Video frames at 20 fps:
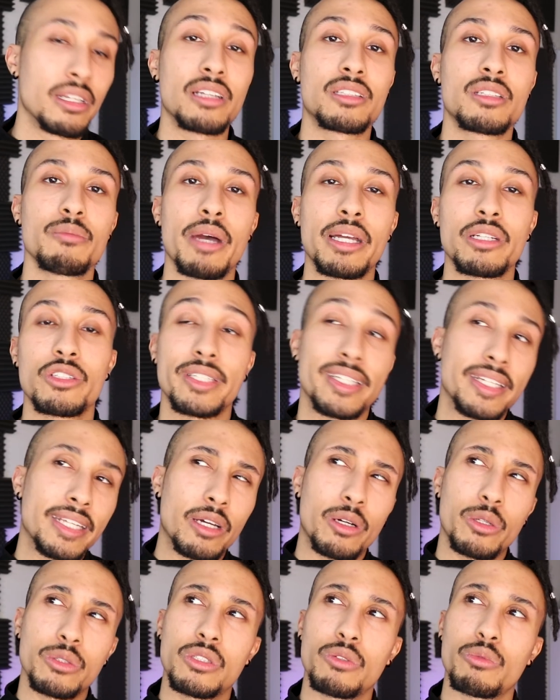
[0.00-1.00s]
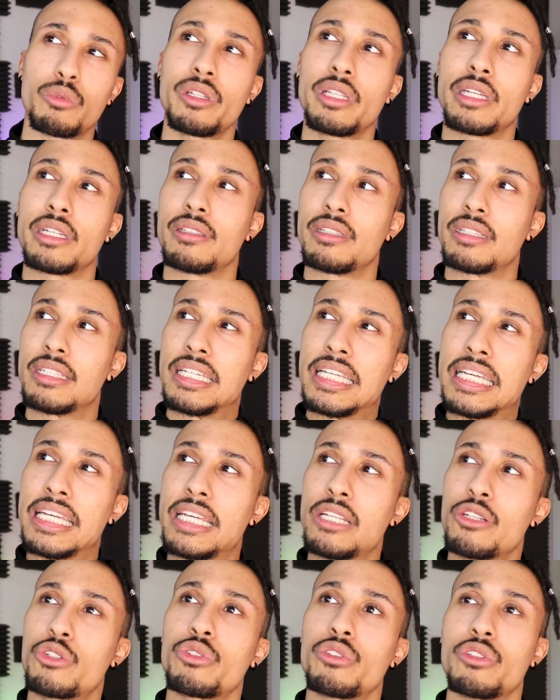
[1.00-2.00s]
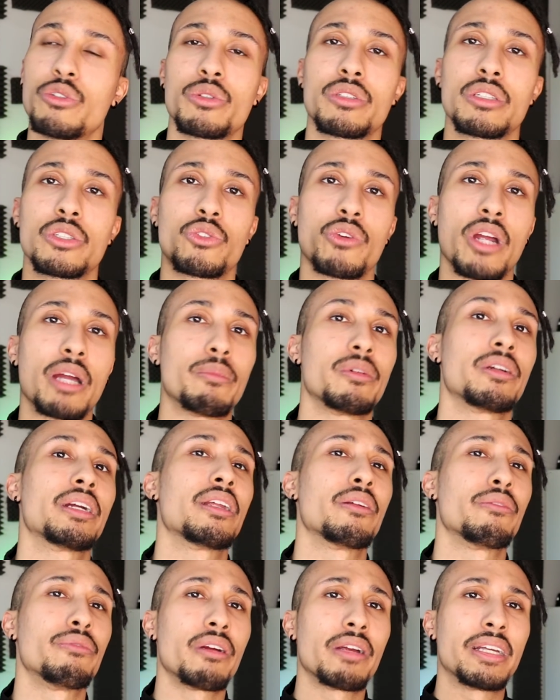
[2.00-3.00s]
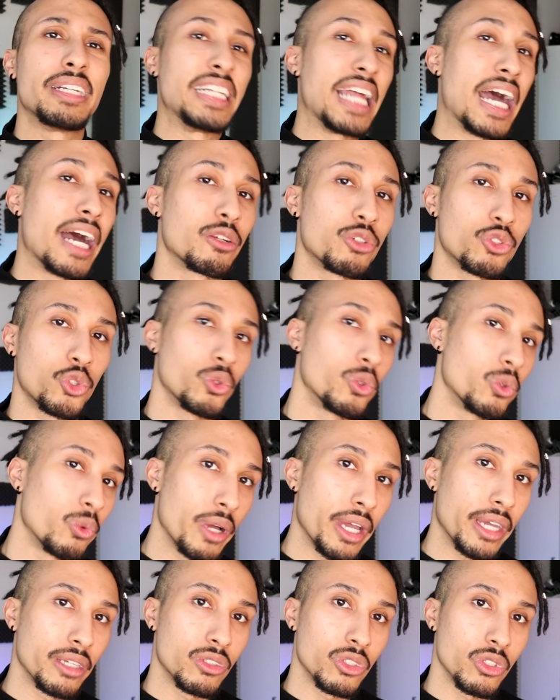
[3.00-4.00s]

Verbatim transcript: Not to mention it also really introduces grammar in a very natural way